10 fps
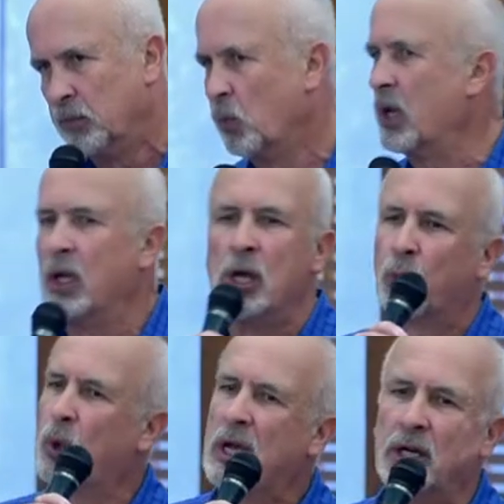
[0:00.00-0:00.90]
Well,
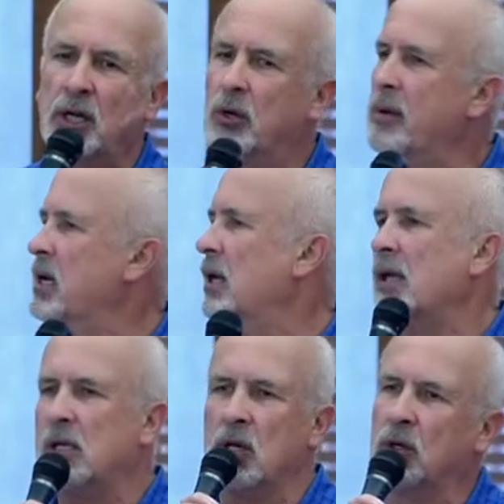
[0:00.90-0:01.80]
Red knew and uh,
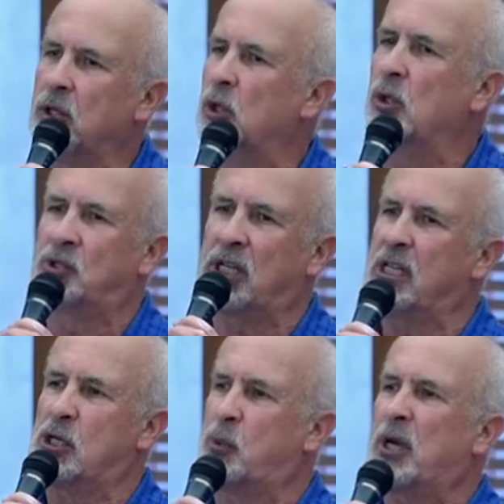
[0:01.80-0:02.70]
you know you see
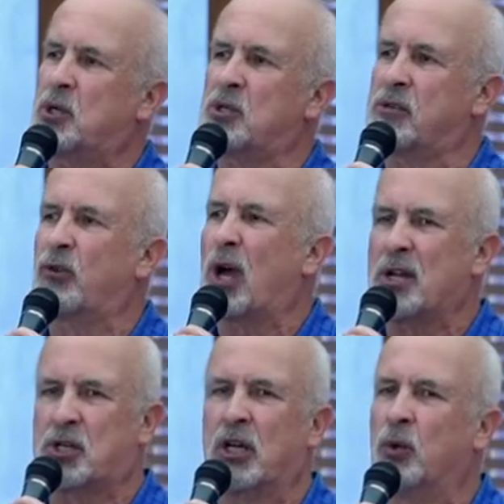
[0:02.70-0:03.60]
these pictures of
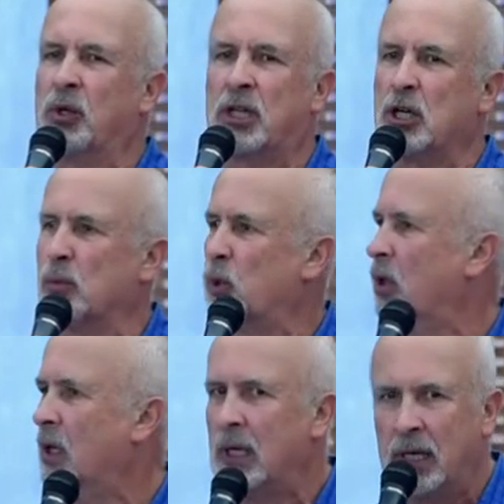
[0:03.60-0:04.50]
Roscoe with
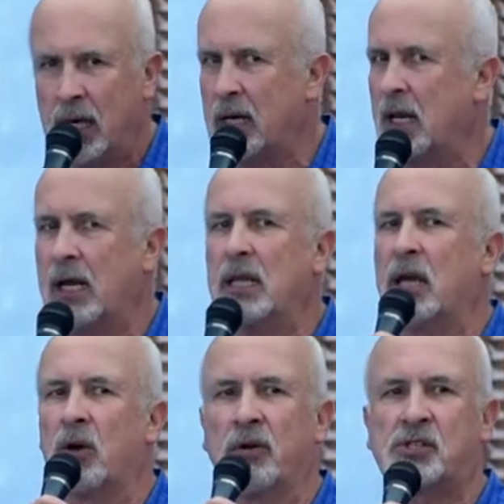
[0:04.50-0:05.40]
Gilmore. And, and,
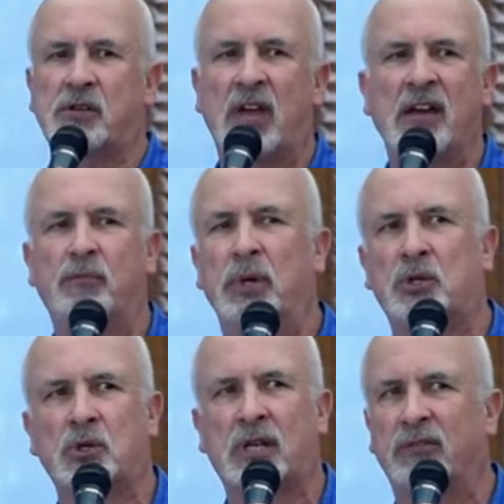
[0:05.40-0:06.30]
they always have,
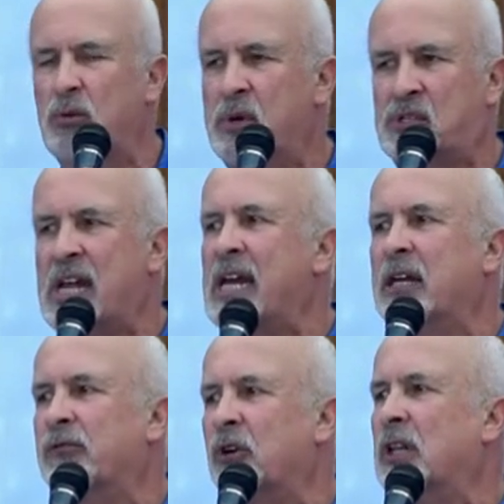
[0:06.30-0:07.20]
pictures of him
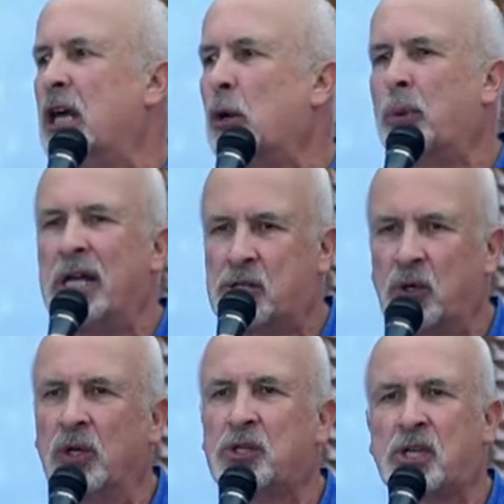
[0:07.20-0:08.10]
standing in front of the airplane, so
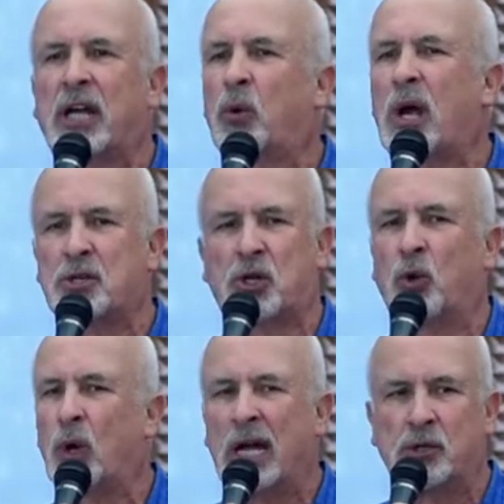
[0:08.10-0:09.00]
it looks like Roscoe
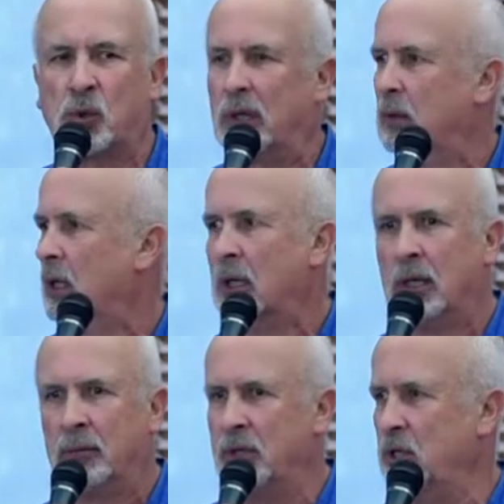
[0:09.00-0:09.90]
rides with
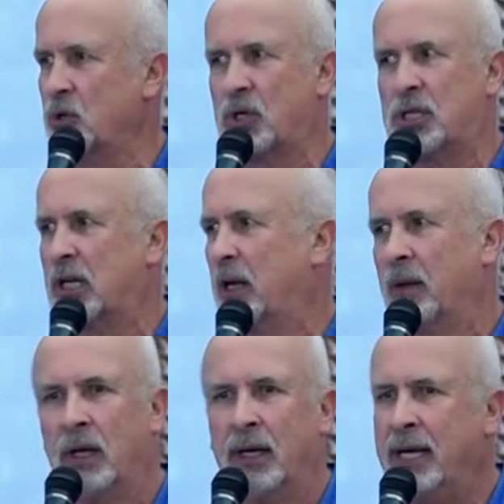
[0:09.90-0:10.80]
But you can
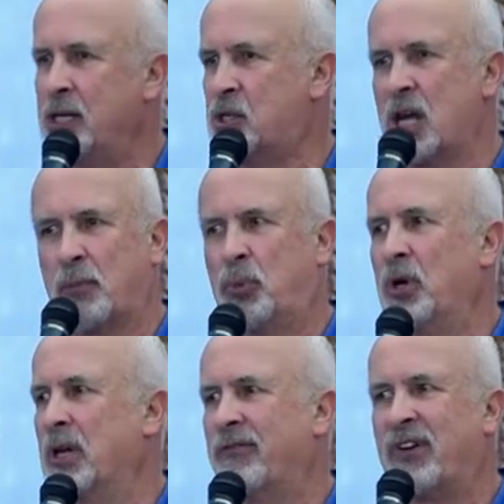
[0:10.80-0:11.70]
tell He's not
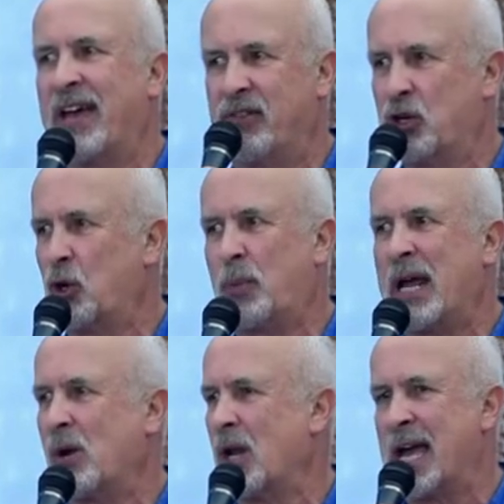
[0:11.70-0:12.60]
putting a 500
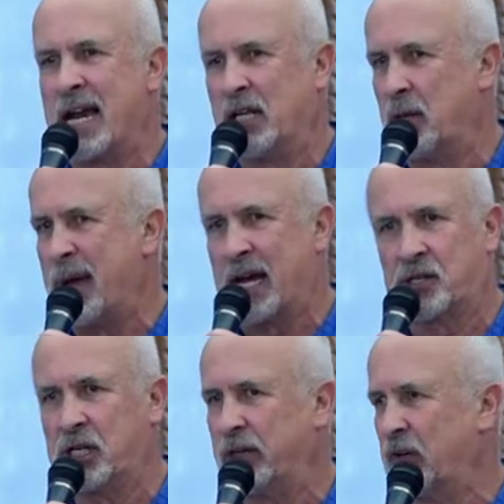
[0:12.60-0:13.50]
pound lion in the back
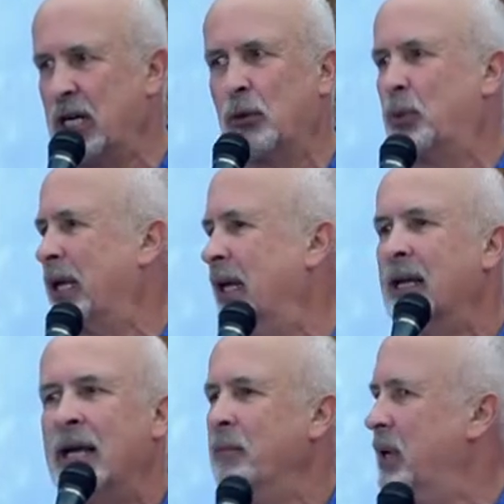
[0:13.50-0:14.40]
seat of an
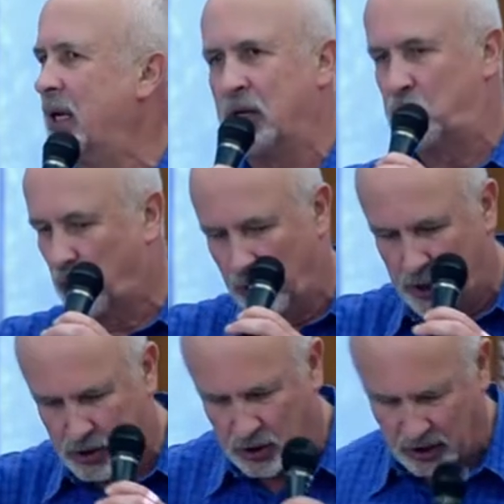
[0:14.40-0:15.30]
airplane, but it sure
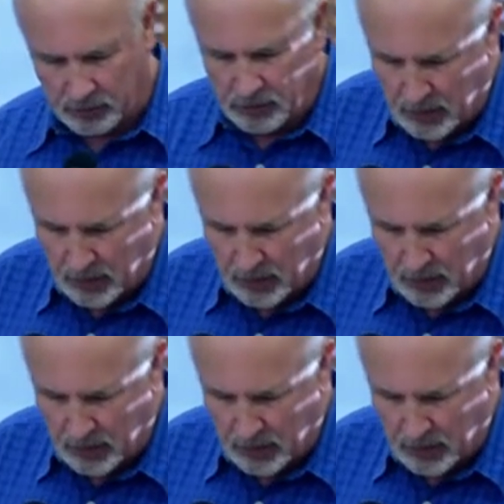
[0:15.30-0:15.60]
looks good.